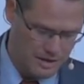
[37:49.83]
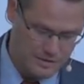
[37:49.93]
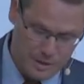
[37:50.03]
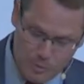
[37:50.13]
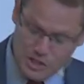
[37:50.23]

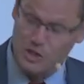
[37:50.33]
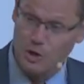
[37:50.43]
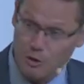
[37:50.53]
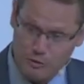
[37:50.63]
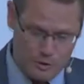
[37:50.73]
If someone's
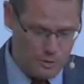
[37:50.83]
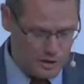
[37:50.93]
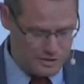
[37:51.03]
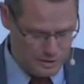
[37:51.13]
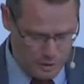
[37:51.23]

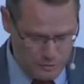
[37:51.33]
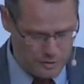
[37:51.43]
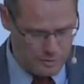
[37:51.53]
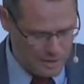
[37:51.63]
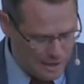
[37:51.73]
overworked and
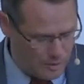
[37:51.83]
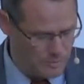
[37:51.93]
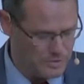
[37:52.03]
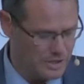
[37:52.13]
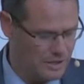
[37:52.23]

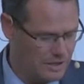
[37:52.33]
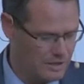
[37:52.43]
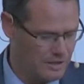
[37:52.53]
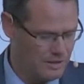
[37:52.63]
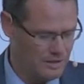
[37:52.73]
overwhelmed,
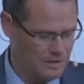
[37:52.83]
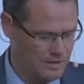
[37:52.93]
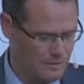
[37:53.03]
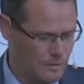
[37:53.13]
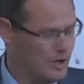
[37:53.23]

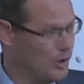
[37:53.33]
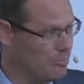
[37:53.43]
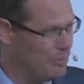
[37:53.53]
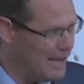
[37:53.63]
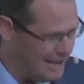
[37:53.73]
we
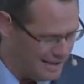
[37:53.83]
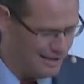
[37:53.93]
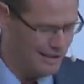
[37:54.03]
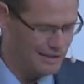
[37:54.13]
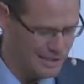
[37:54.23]
don't
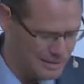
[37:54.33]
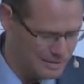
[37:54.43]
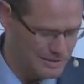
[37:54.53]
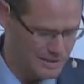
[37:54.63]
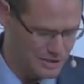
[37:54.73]
pile on
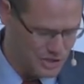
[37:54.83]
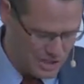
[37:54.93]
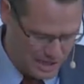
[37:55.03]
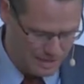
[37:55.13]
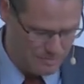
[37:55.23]
guilt and
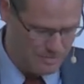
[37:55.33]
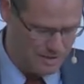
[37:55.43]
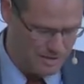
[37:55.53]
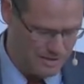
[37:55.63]
shame.